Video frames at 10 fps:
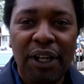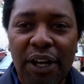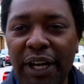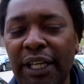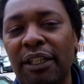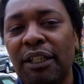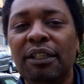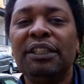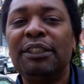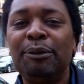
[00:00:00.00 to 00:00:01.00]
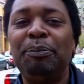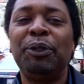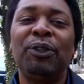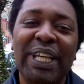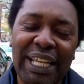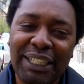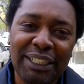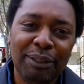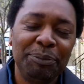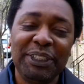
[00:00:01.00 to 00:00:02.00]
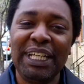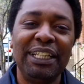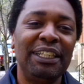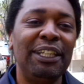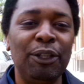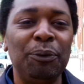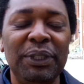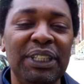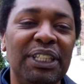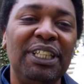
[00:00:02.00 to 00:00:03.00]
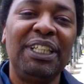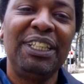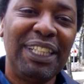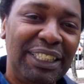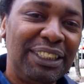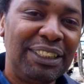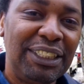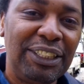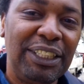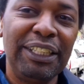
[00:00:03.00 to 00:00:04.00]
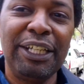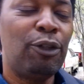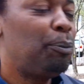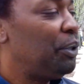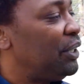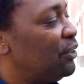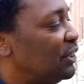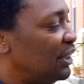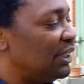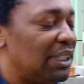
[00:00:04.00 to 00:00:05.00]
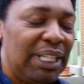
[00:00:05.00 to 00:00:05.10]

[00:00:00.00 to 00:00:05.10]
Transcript: All right, this is Bill Gandy, and I'm standing here with the legendary Carol Peterson,